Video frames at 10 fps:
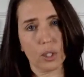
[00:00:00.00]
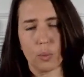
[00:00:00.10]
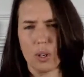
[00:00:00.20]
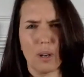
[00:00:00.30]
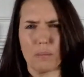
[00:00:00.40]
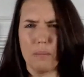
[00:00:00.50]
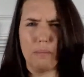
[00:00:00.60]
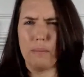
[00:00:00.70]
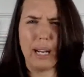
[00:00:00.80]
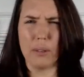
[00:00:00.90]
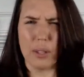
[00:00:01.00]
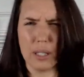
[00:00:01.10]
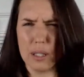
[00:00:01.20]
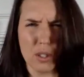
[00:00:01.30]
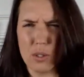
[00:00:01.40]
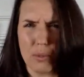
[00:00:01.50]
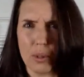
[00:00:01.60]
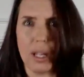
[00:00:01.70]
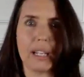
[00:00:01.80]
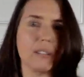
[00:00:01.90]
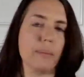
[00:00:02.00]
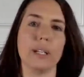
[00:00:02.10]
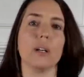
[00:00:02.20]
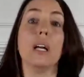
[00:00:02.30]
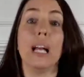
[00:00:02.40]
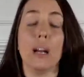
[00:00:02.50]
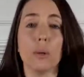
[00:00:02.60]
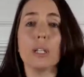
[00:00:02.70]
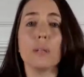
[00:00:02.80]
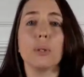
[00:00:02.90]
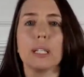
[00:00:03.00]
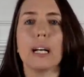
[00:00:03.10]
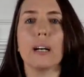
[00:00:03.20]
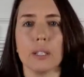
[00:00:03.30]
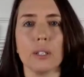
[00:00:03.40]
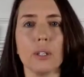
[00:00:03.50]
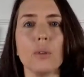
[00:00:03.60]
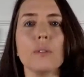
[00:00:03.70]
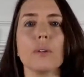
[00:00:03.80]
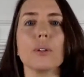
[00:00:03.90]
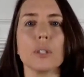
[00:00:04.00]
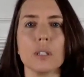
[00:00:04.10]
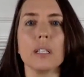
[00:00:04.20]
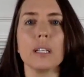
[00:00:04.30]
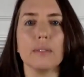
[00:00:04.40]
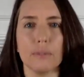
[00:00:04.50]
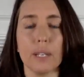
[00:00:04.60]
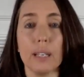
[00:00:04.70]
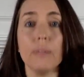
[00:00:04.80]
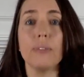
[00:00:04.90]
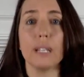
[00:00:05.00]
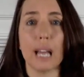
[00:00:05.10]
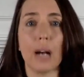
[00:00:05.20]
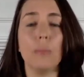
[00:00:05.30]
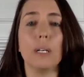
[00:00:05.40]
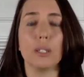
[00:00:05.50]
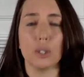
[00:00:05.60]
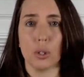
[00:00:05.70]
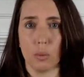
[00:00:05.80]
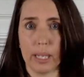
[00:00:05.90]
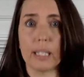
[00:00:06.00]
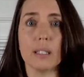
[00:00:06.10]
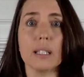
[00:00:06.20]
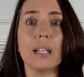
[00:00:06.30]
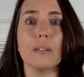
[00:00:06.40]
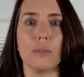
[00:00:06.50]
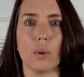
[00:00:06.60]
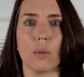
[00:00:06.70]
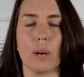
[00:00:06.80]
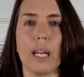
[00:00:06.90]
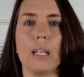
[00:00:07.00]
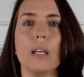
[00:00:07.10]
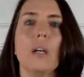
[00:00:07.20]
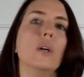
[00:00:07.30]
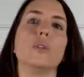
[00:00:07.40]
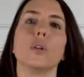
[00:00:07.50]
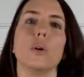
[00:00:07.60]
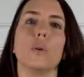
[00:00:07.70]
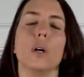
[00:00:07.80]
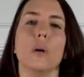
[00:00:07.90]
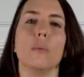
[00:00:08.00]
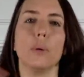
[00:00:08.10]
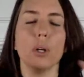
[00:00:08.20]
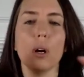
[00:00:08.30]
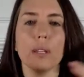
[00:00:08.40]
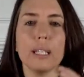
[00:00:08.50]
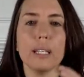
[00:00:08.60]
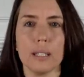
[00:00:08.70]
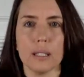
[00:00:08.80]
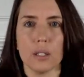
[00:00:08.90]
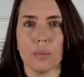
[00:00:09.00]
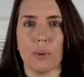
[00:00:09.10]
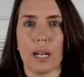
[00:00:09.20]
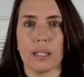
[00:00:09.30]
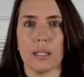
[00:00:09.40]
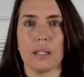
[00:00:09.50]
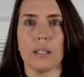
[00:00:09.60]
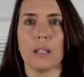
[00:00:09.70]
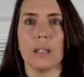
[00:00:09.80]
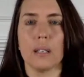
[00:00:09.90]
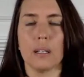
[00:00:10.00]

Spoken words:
objects where our mouth is, for lack of better, and we're going to put it out into the universe and see if and how much we can sell it for, right? So put all these things into practice